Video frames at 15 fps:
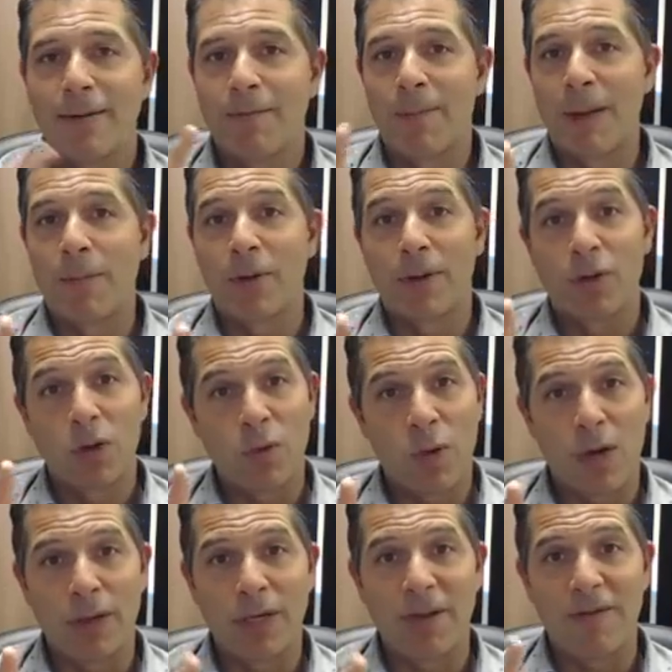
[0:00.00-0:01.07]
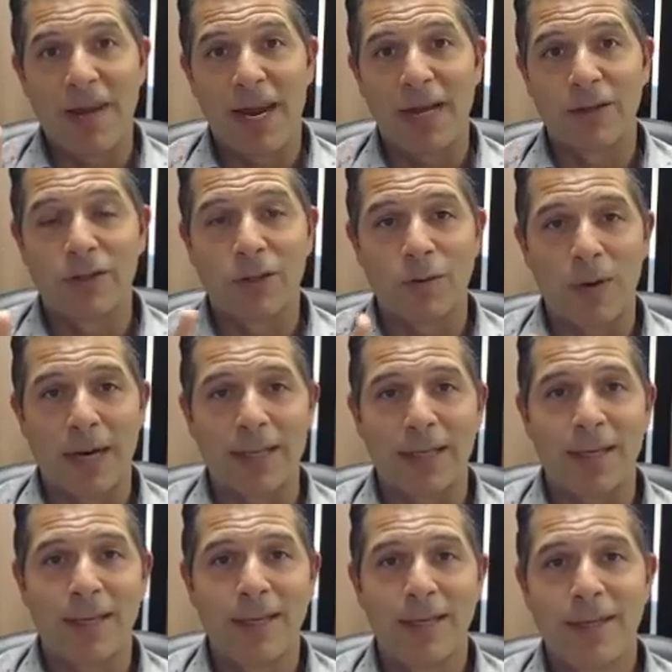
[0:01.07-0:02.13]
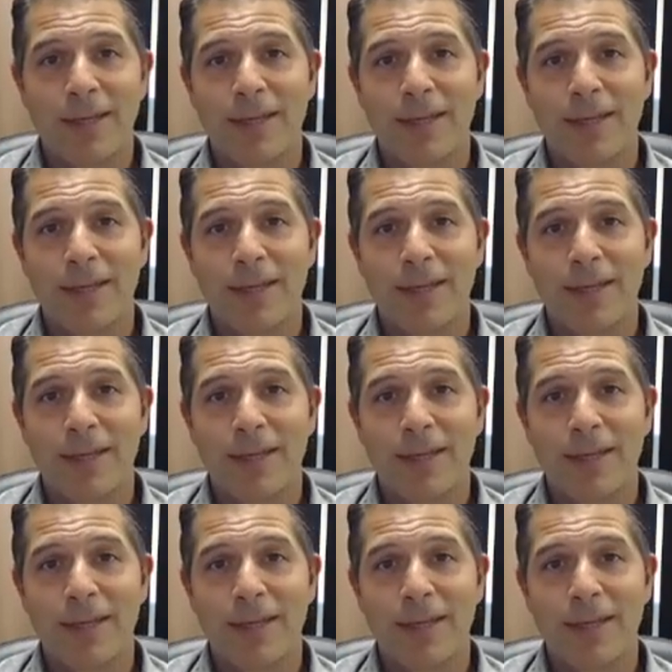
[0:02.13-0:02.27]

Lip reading: remember, quality of your health directly